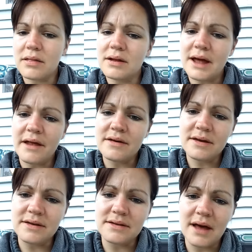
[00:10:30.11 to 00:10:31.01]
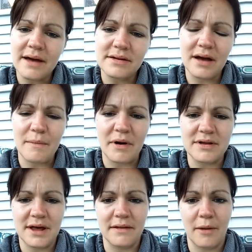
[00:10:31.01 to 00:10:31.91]
The dentist hasn't come out
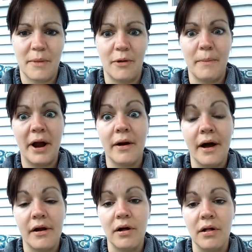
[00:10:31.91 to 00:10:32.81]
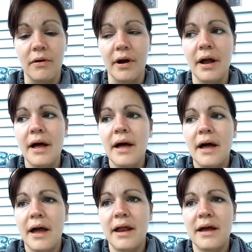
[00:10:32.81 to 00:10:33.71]
and said, like, periodontal or
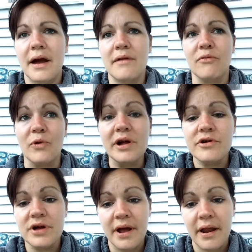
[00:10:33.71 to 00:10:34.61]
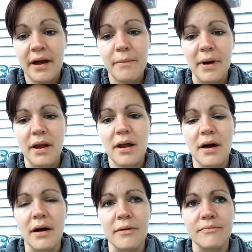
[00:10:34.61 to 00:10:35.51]
any kind of real genetic, but
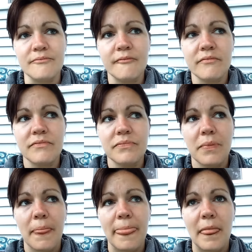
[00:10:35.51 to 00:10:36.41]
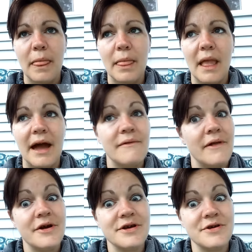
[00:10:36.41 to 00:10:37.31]
I have
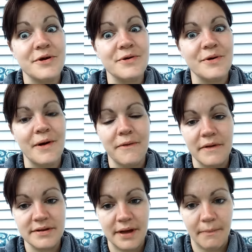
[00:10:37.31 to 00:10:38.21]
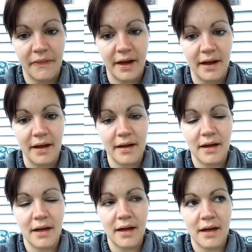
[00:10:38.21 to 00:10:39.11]
another sister who's going through the same thing,
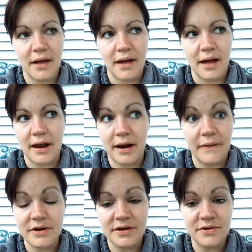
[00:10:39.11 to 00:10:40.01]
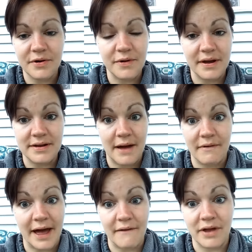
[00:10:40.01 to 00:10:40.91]
and another sister who doesn't
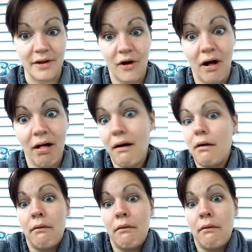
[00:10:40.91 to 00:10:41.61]
have a cavity at all.